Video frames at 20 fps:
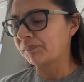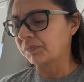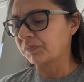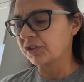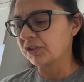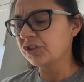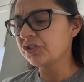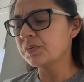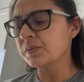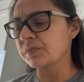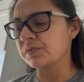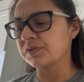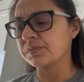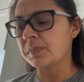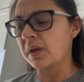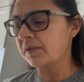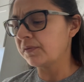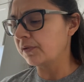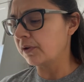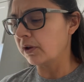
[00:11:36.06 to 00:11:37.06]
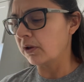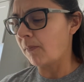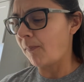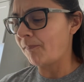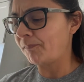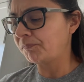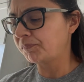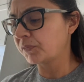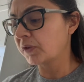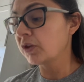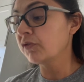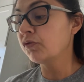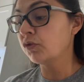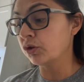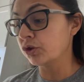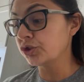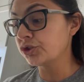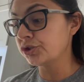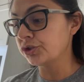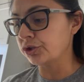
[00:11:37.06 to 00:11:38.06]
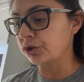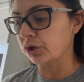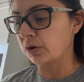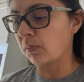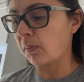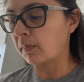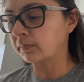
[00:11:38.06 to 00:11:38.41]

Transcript: This one was my fault, for sure.